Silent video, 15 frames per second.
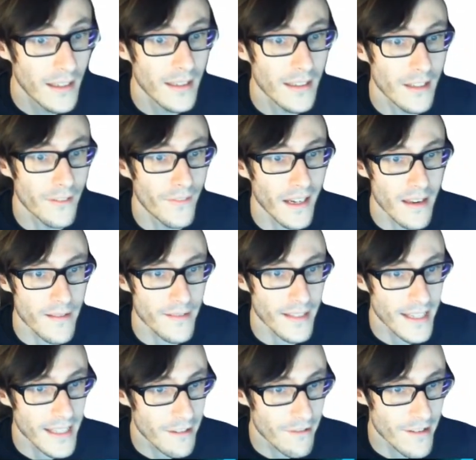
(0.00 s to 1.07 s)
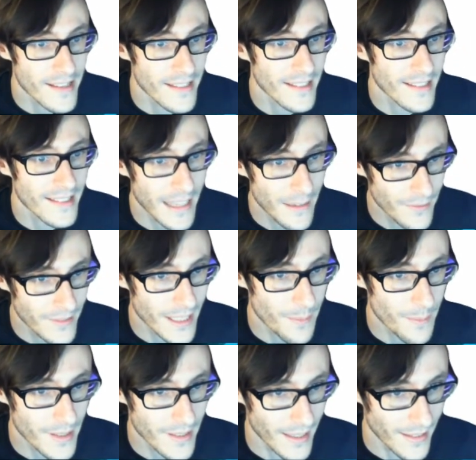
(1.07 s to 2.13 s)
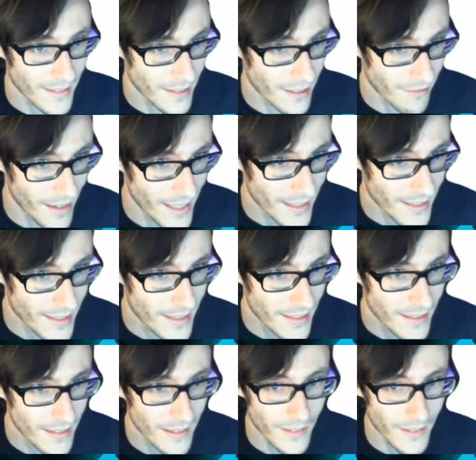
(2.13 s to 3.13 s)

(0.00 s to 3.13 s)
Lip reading: The values increased to 70% correct